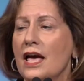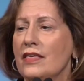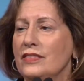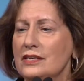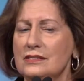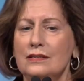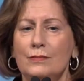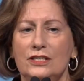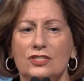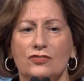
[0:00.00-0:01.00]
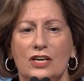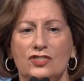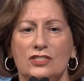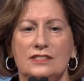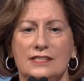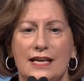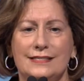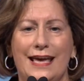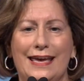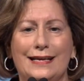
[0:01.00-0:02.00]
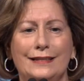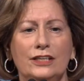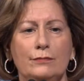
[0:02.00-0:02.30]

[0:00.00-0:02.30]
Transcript: this administration sends a clear